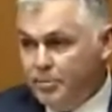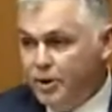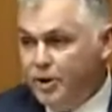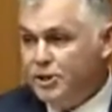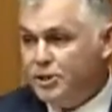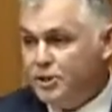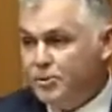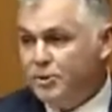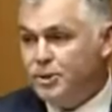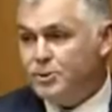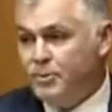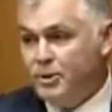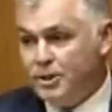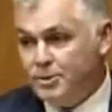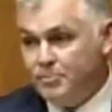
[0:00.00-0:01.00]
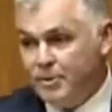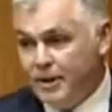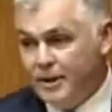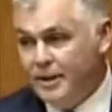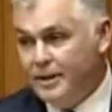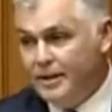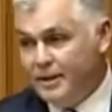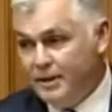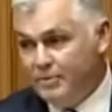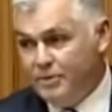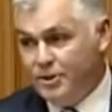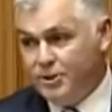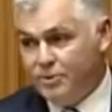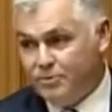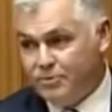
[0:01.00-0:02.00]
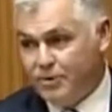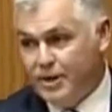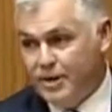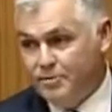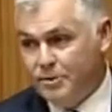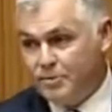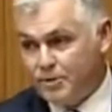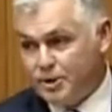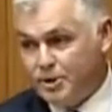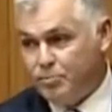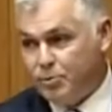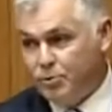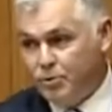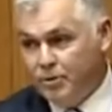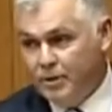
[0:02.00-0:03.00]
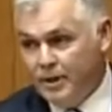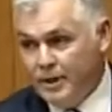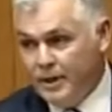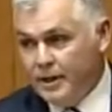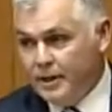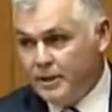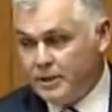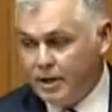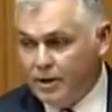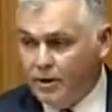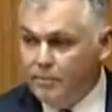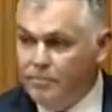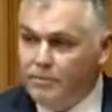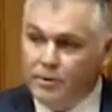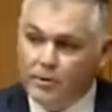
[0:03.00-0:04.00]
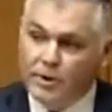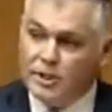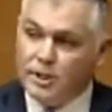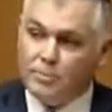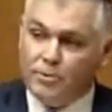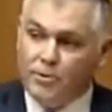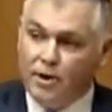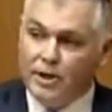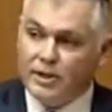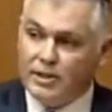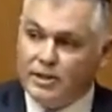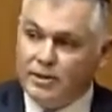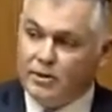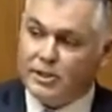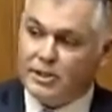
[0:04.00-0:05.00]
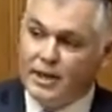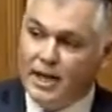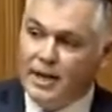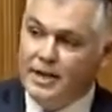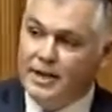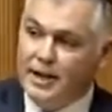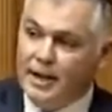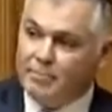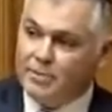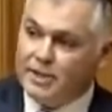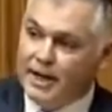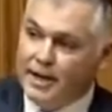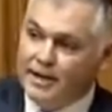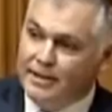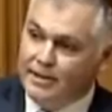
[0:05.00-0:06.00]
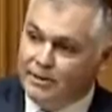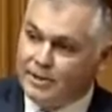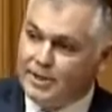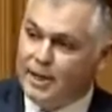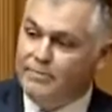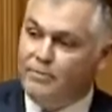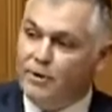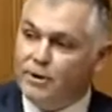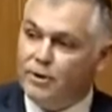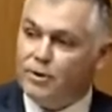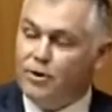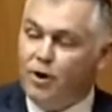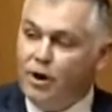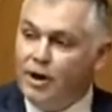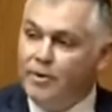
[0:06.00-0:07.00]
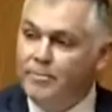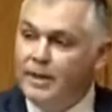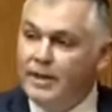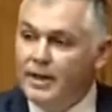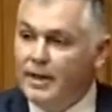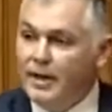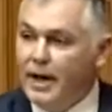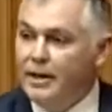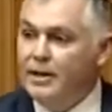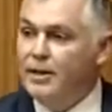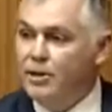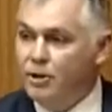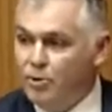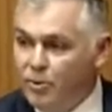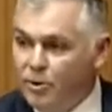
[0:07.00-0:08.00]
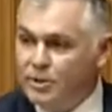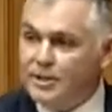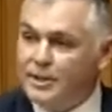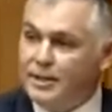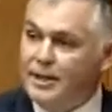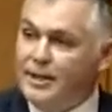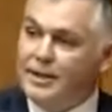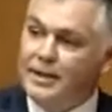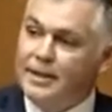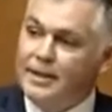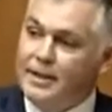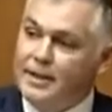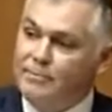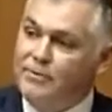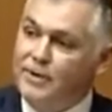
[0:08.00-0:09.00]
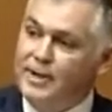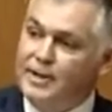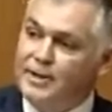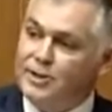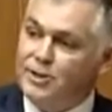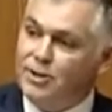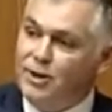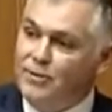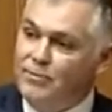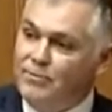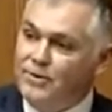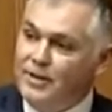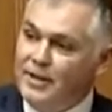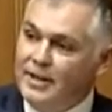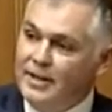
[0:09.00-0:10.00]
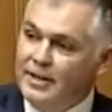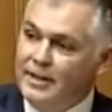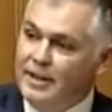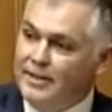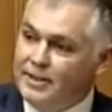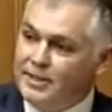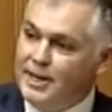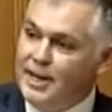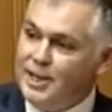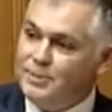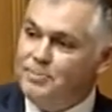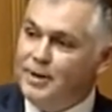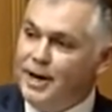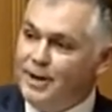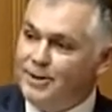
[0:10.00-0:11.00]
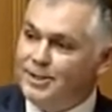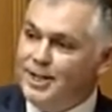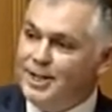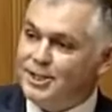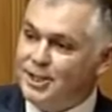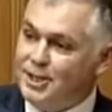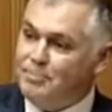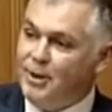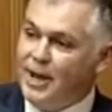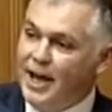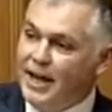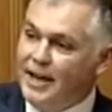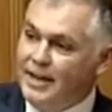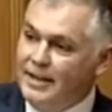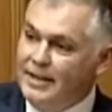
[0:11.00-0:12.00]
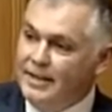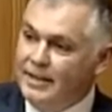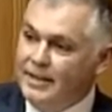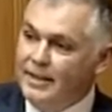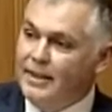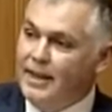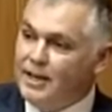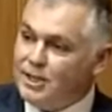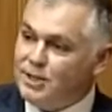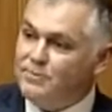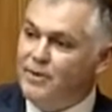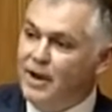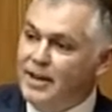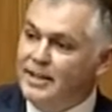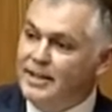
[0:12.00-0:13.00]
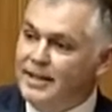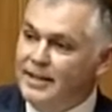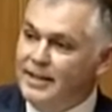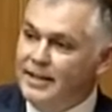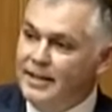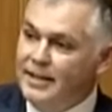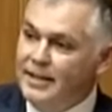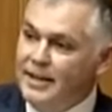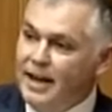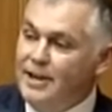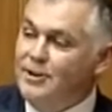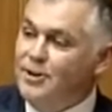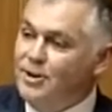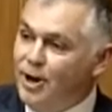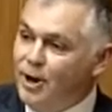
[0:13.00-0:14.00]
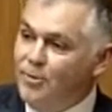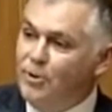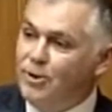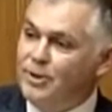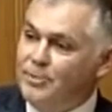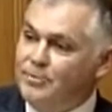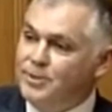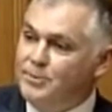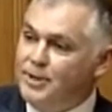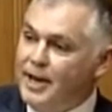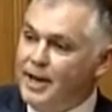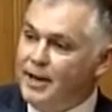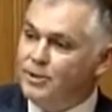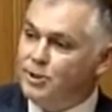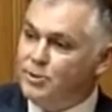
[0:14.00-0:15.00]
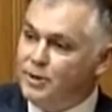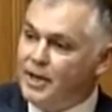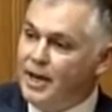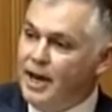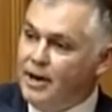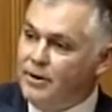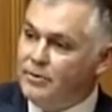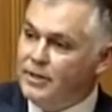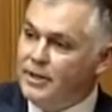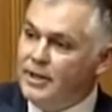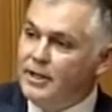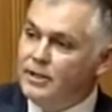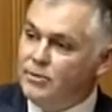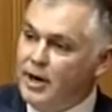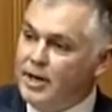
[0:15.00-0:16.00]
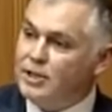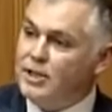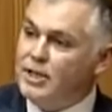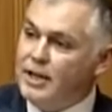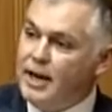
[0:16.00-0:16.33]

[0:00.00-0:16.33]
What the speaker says: Personal responsibility and individual freedoms, Mr Ball. So I'm very surprised that you're standing up saying that you're tough on crime and yet you want to let offenders off that the taxpayer is actually paying, that is funding, and you don't want them to be held to account to actually